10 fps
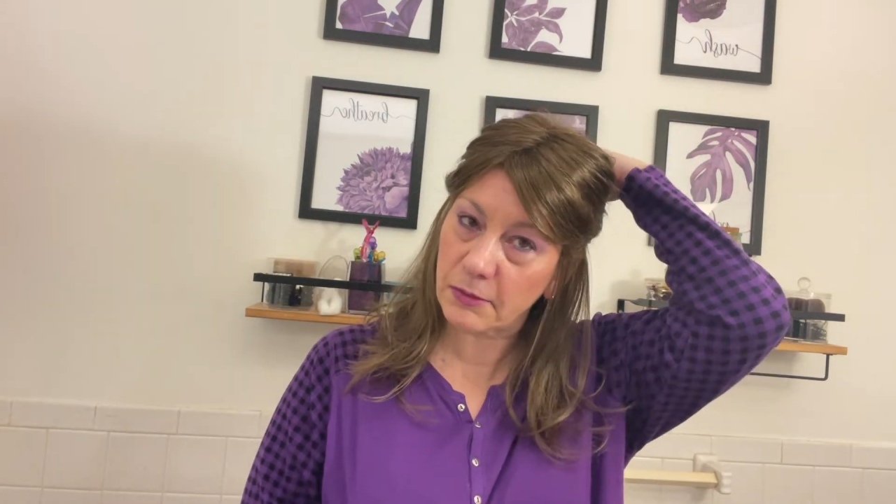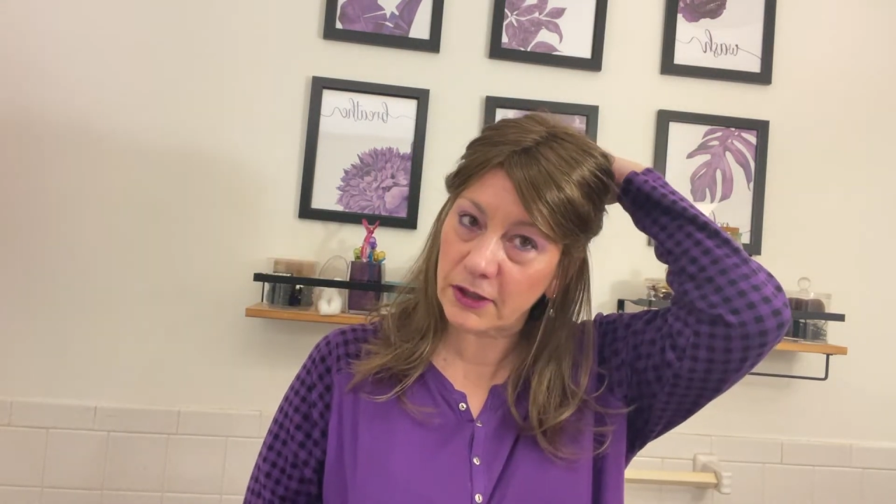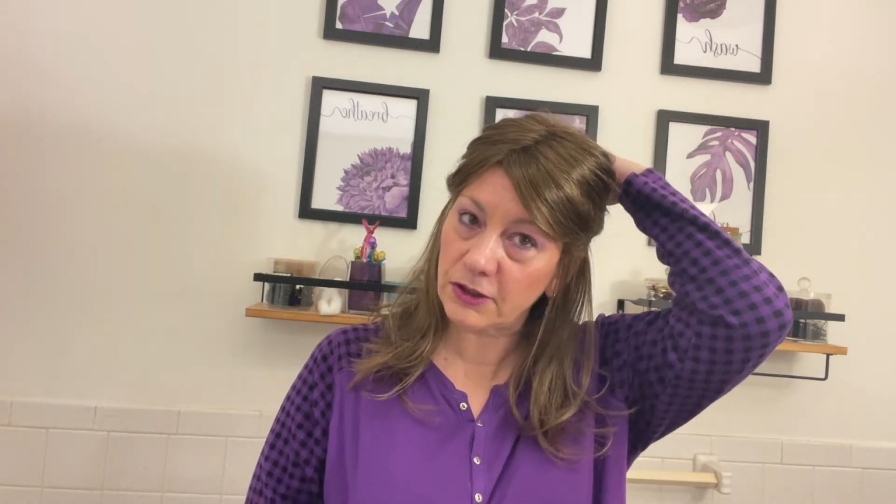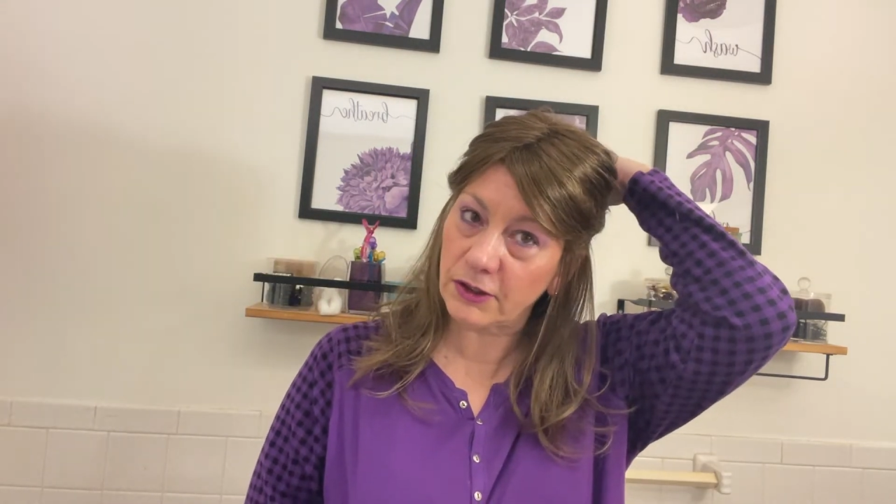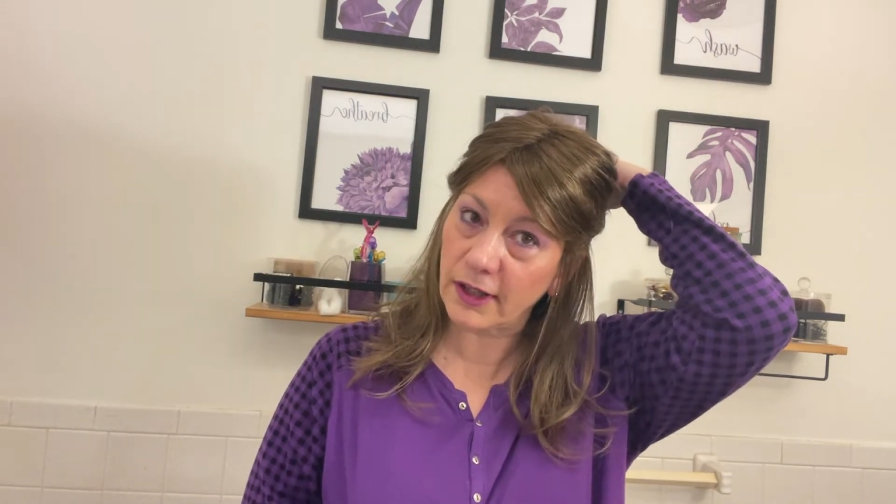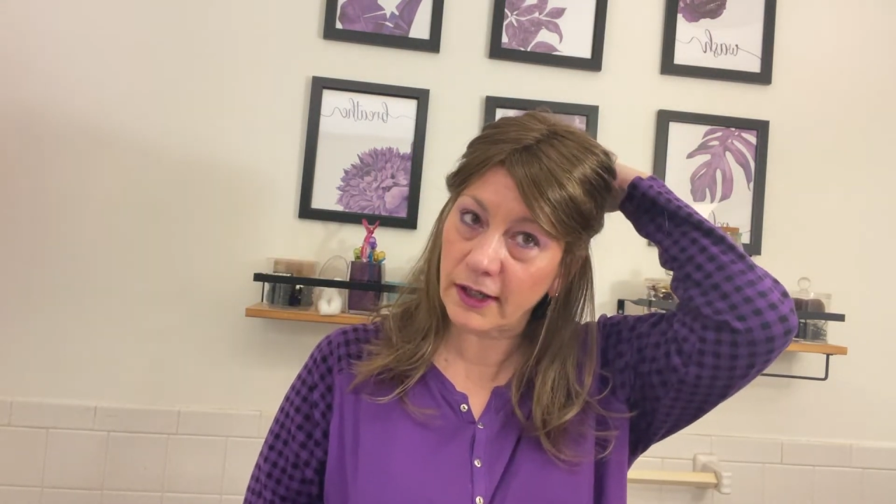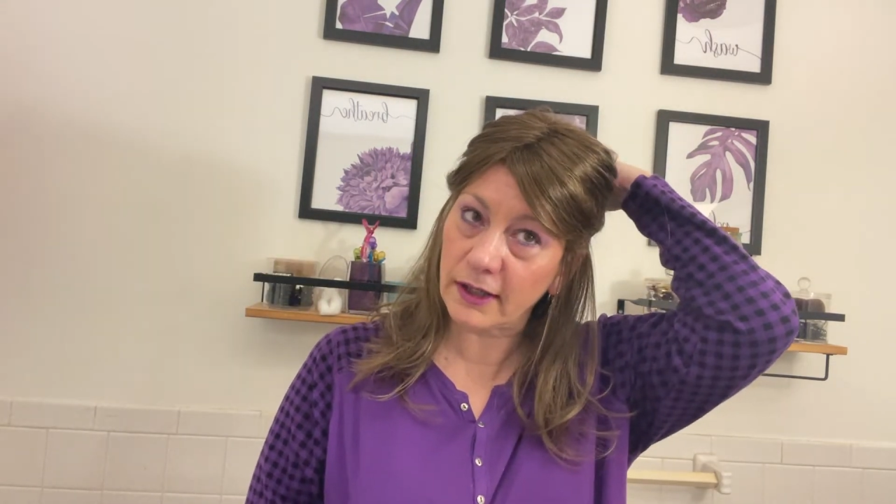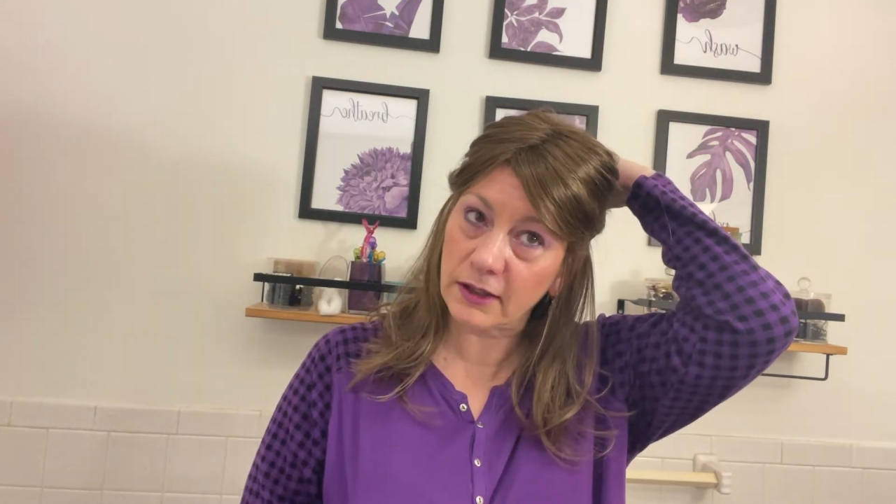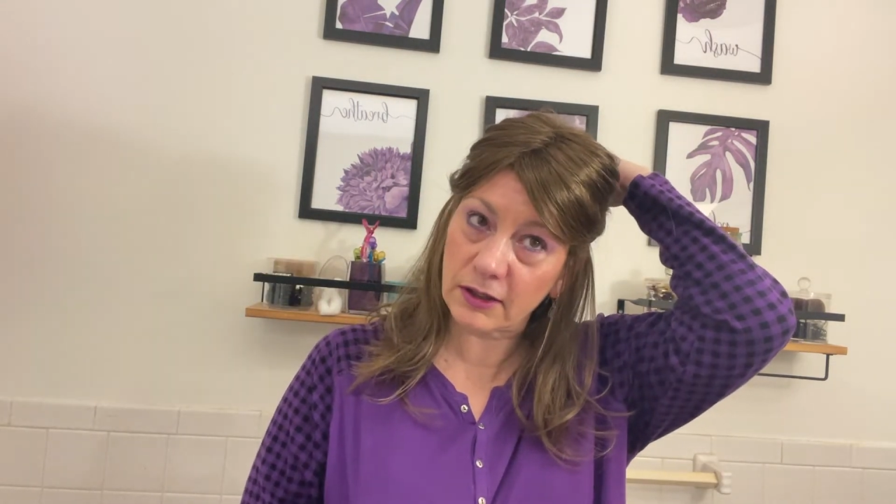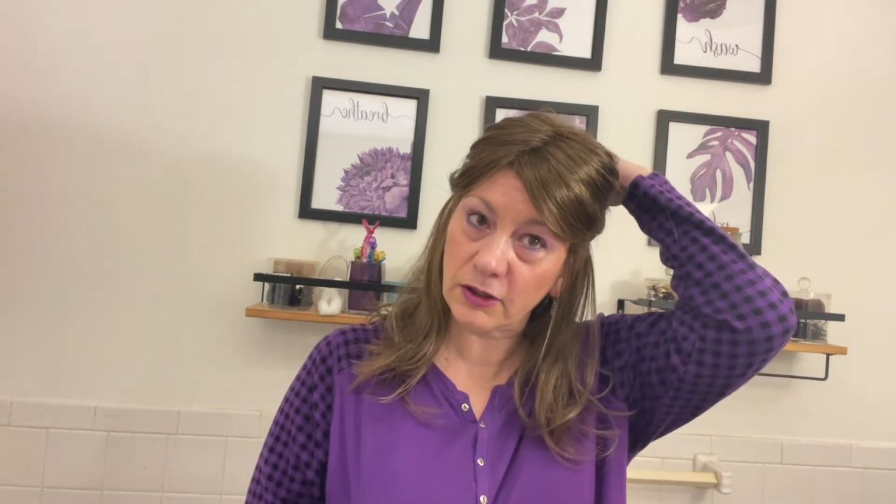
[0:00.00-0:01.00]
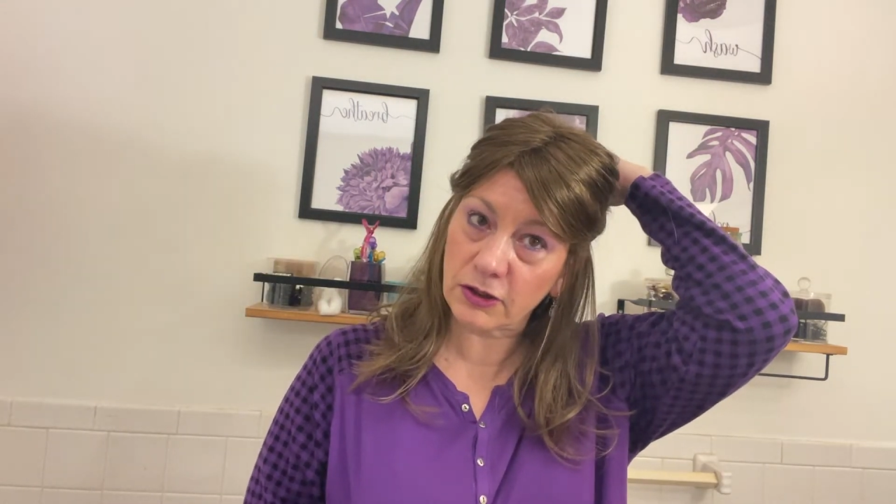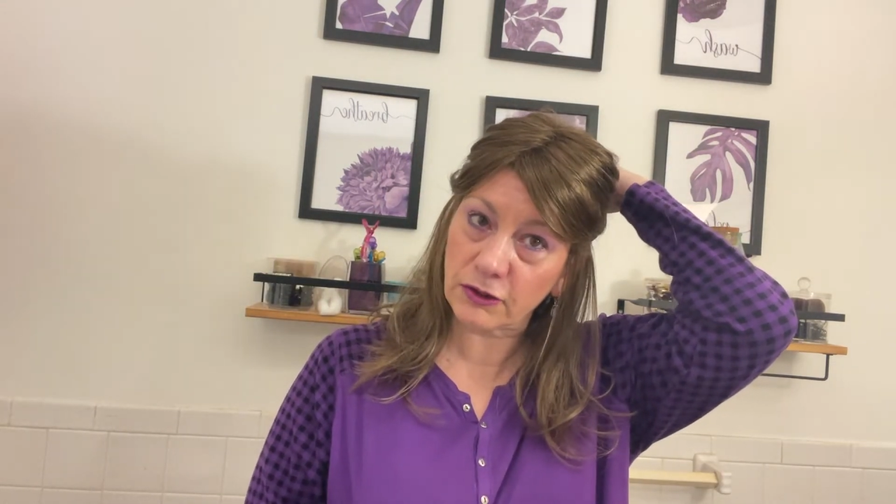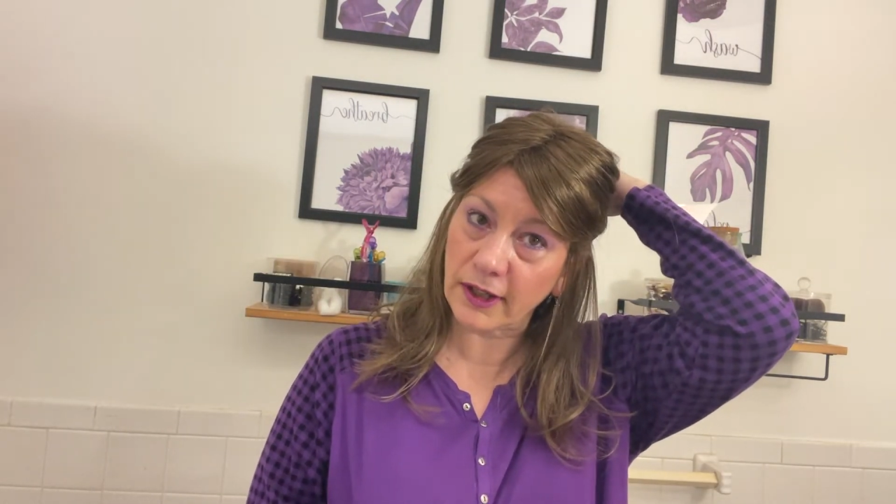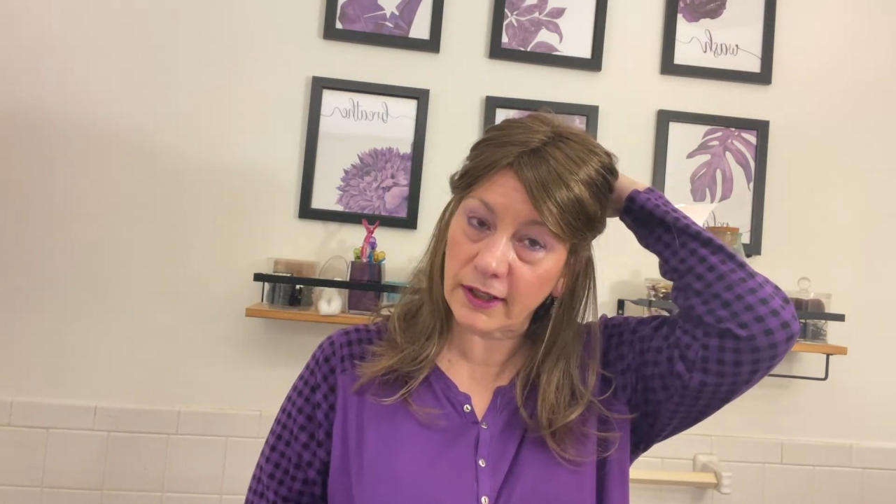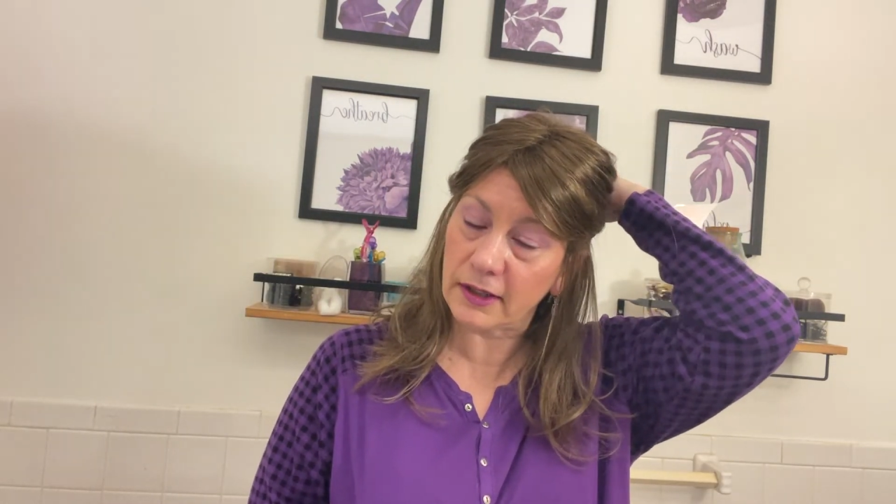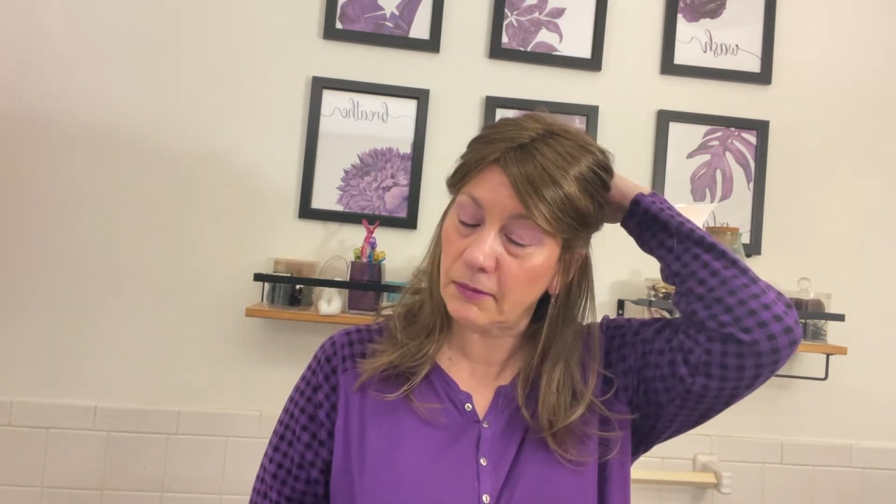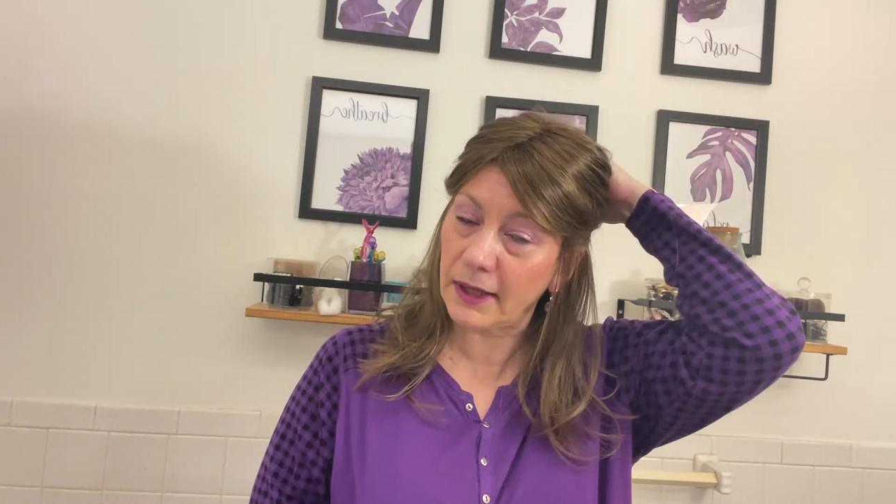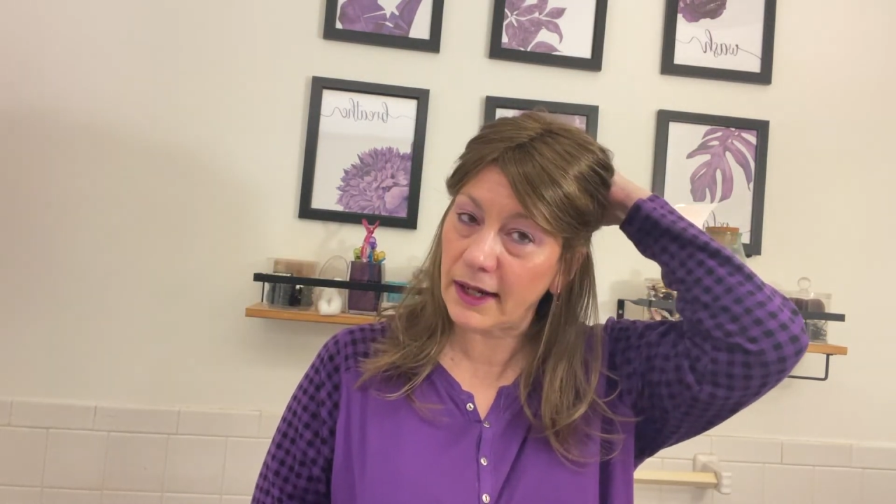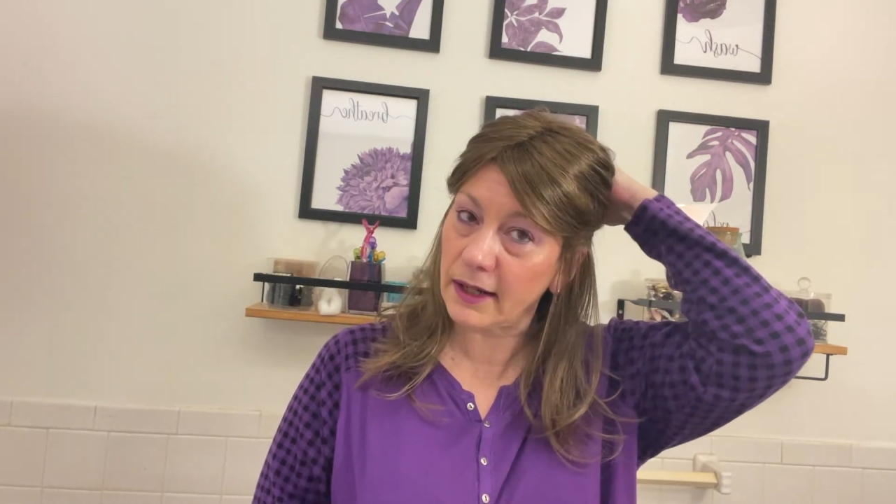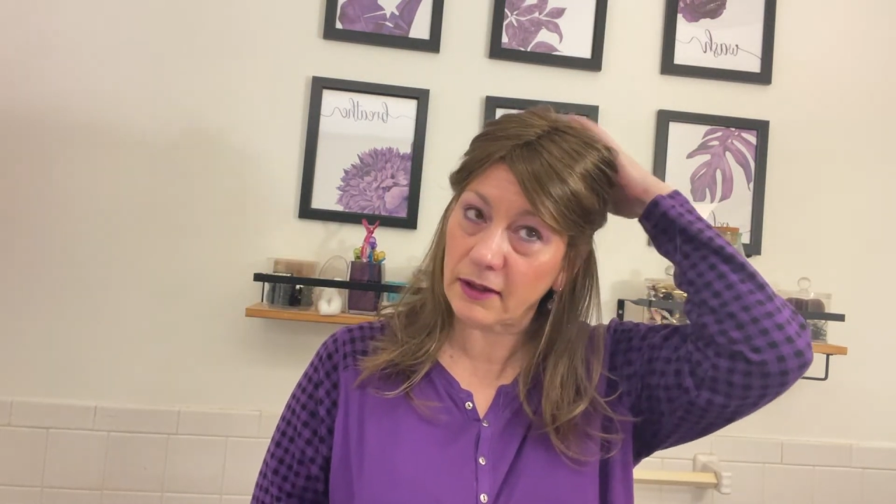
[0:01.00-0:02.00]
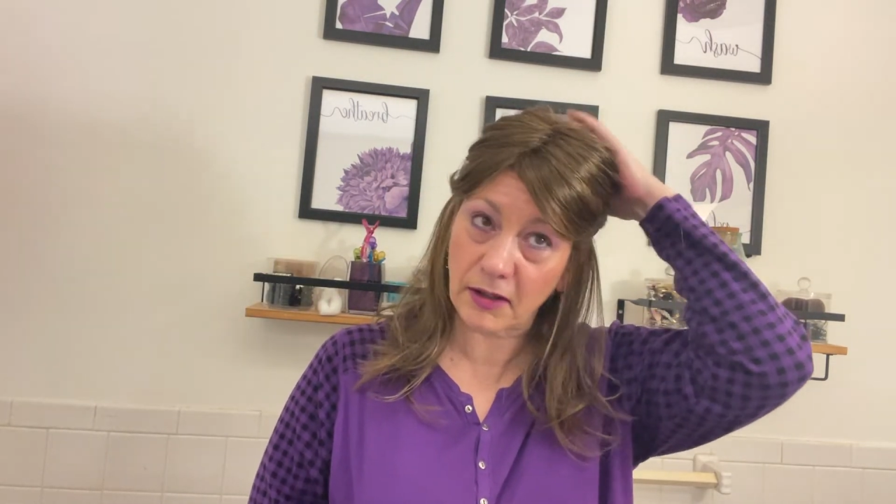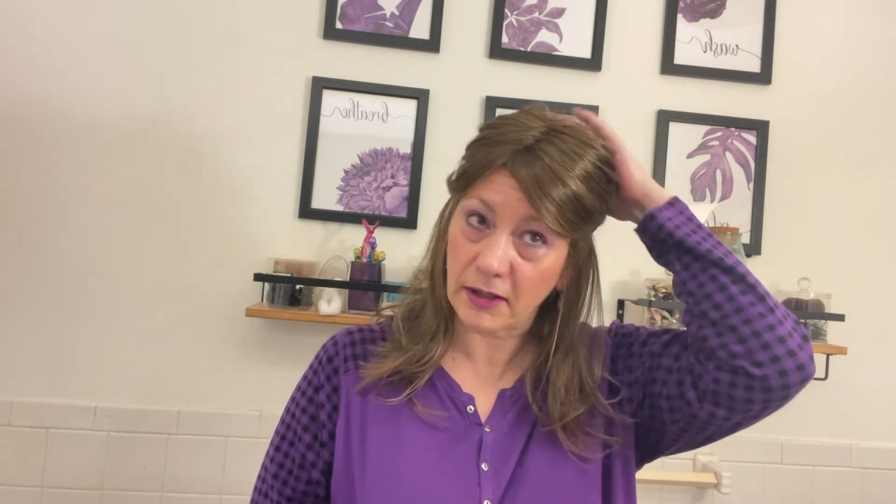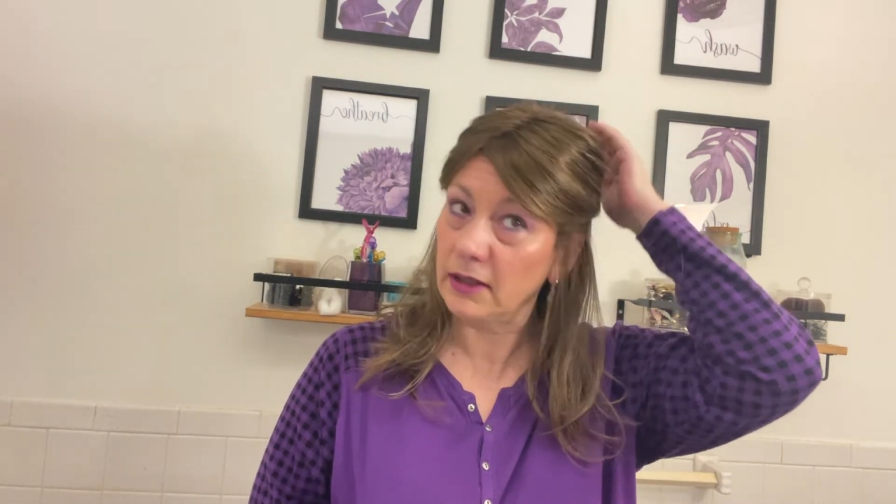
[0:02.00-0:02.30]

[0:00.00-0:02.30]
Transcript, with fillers: make sure that it looks right in the back.